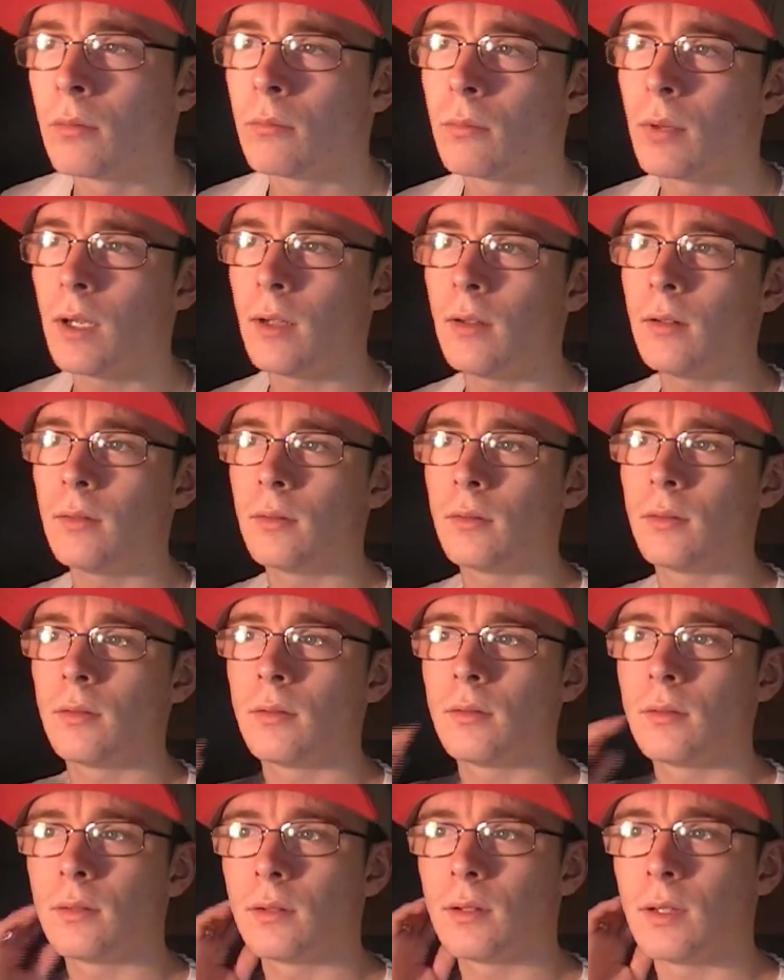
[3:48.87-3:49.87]
Well,
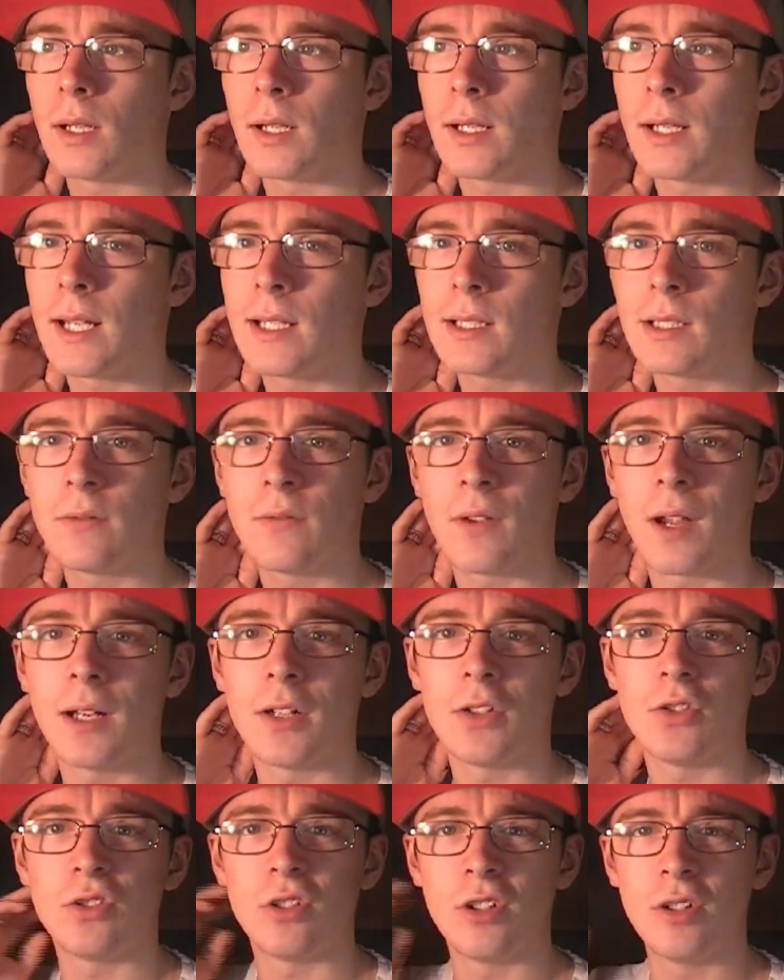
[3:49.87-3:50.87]
I guess if I had
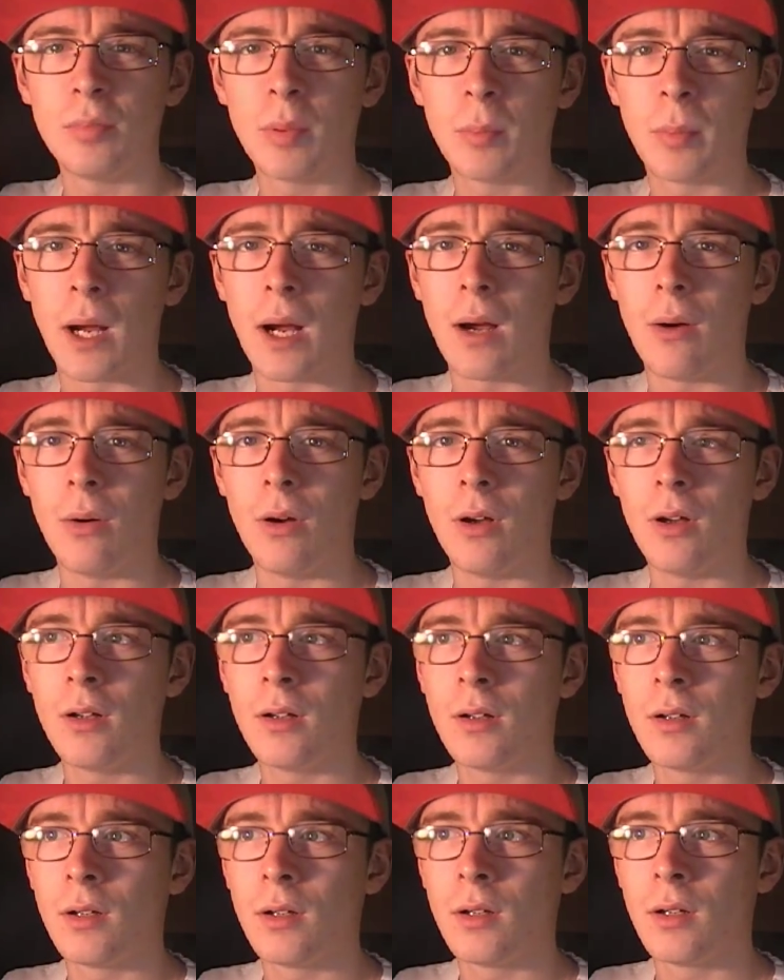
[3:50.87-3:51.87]
a superpower,
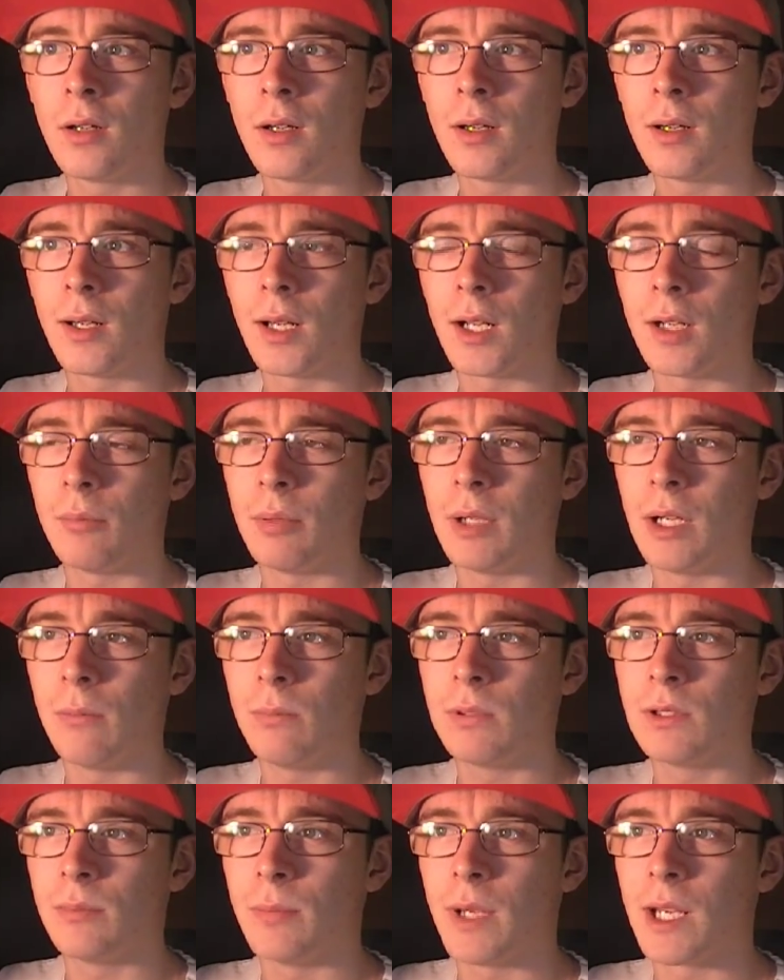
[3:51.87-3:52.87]
I'd be able
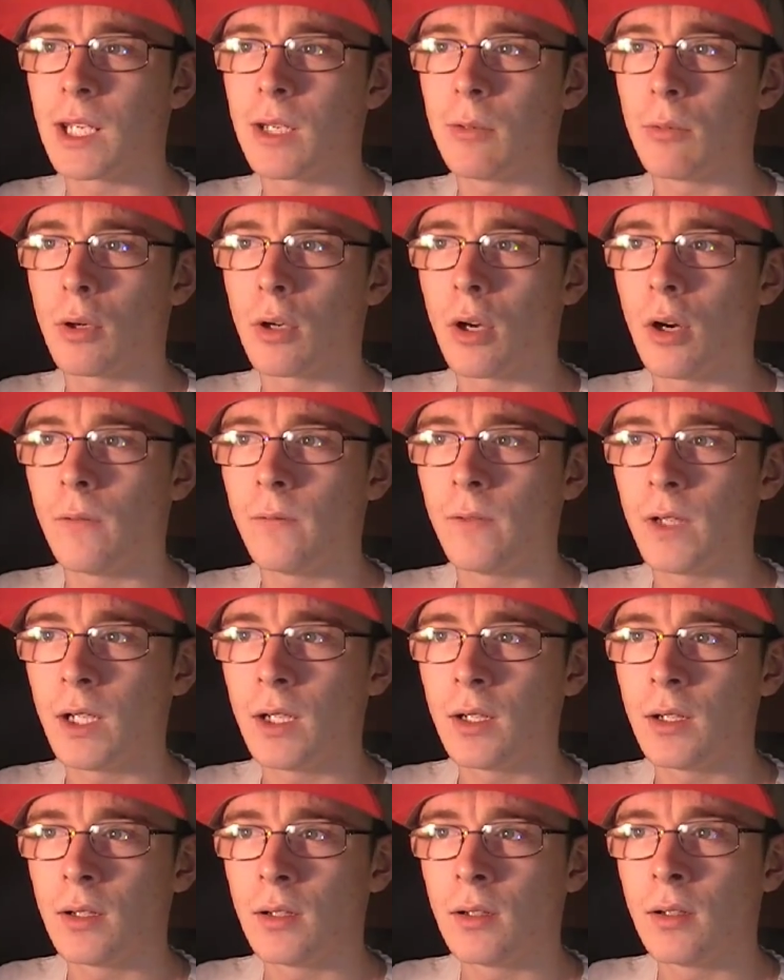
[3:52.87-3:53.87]
to make you a coffee.
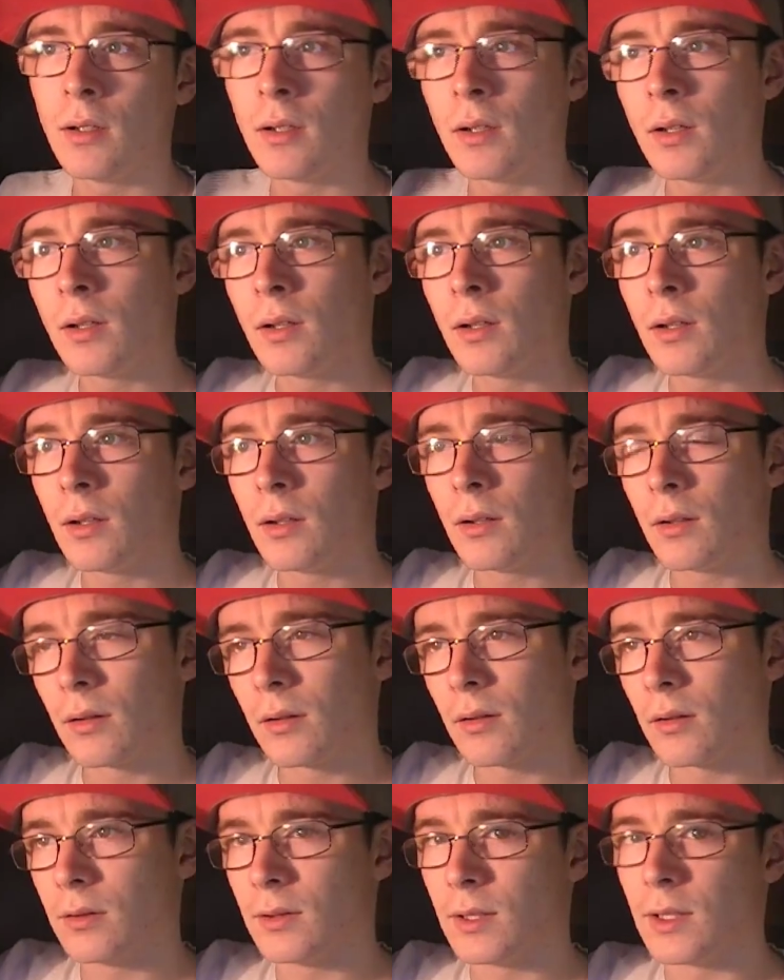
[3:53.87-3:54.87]

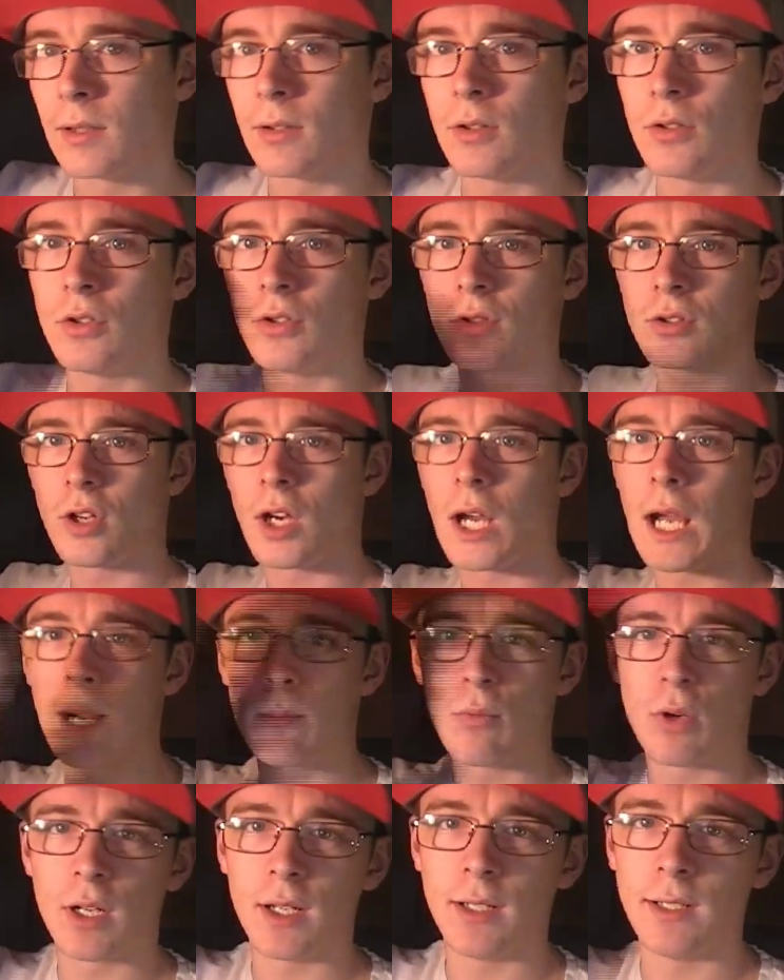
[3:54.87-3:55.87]
Because then I could just go
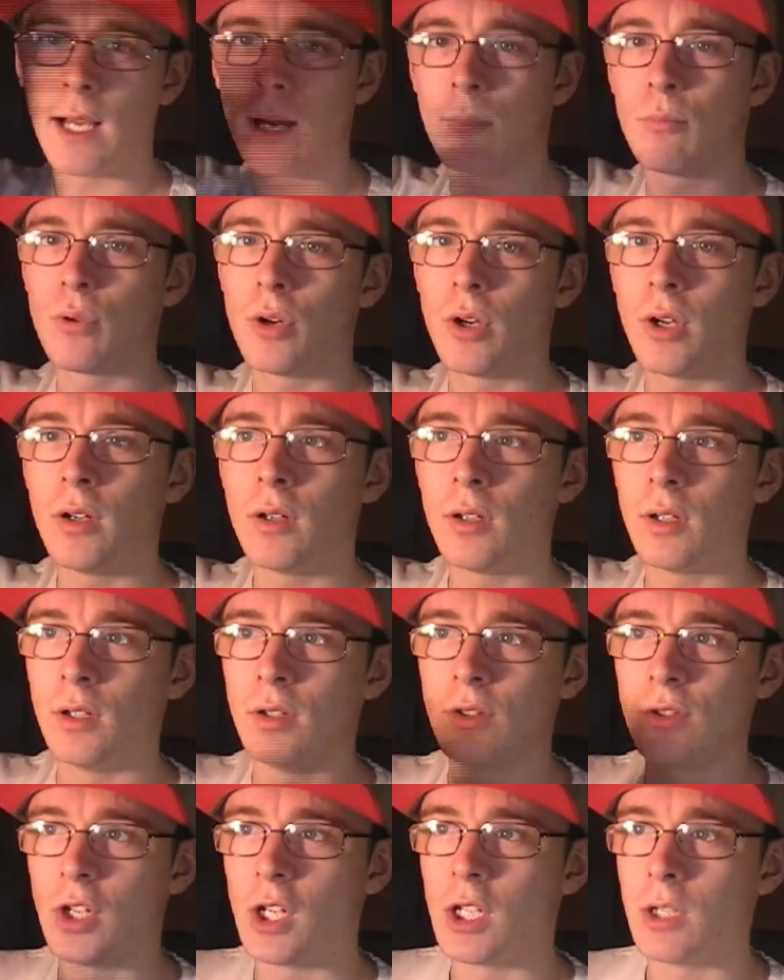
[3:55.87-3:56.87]
abracadabra
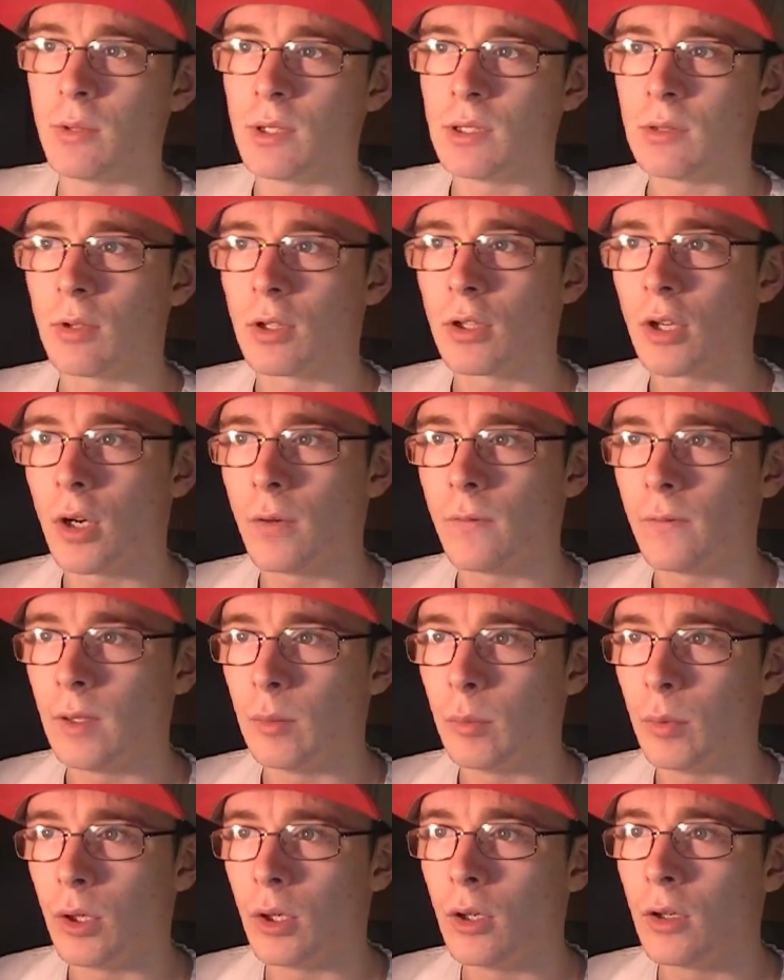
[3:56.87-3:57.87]
and turn you into a coffee,
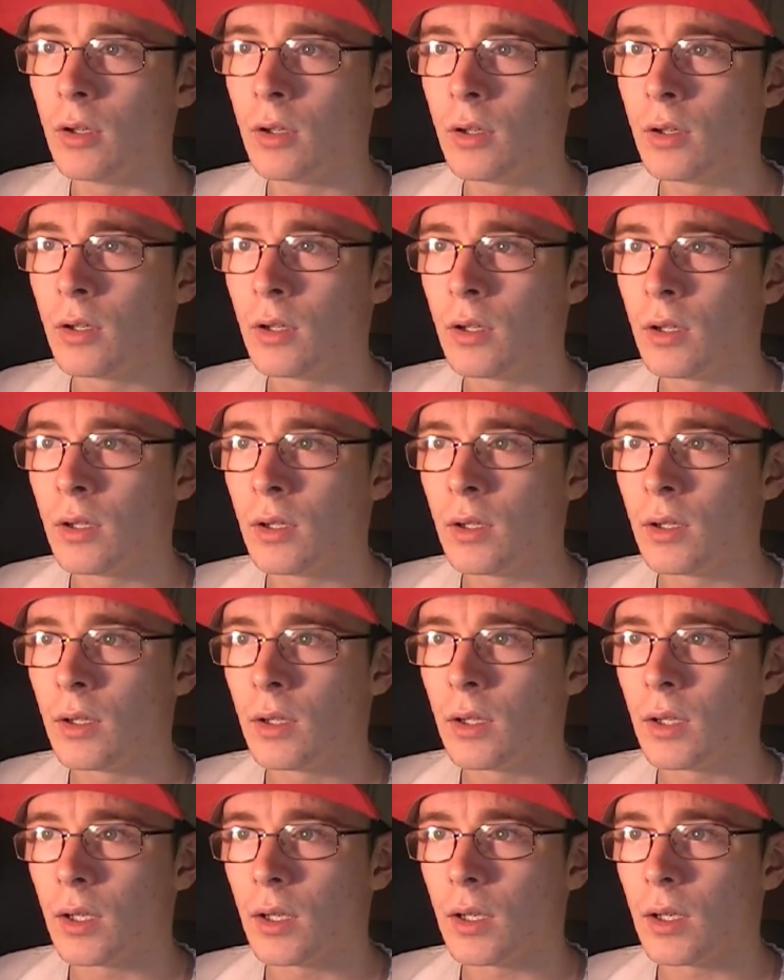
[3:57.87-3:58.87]
but
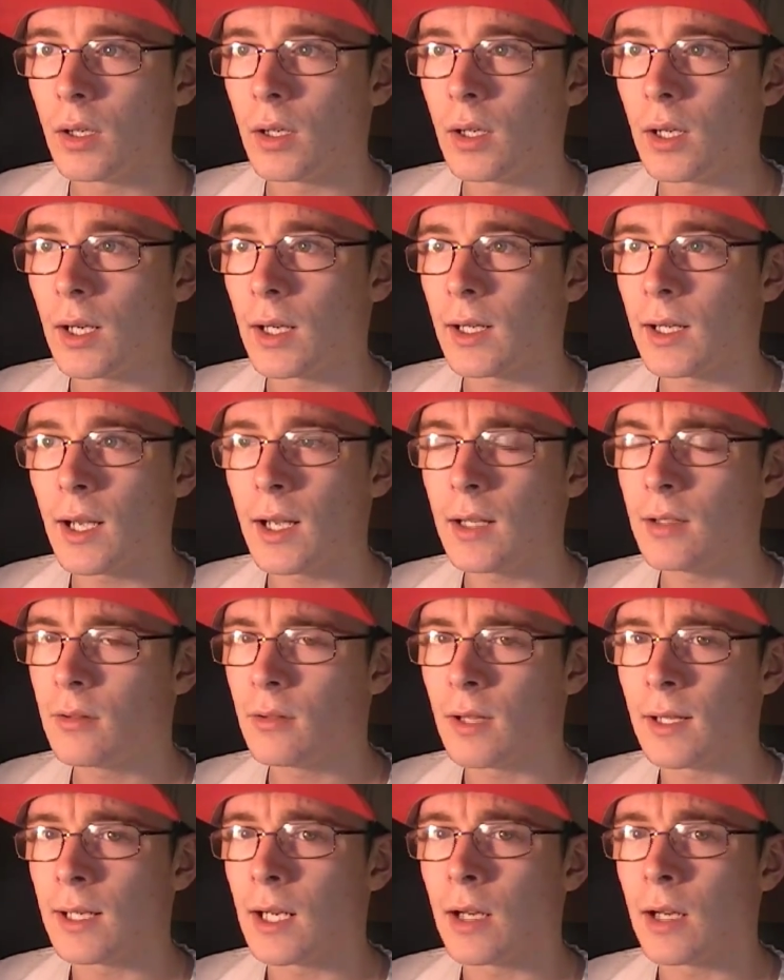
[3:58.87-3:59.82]
I can't do that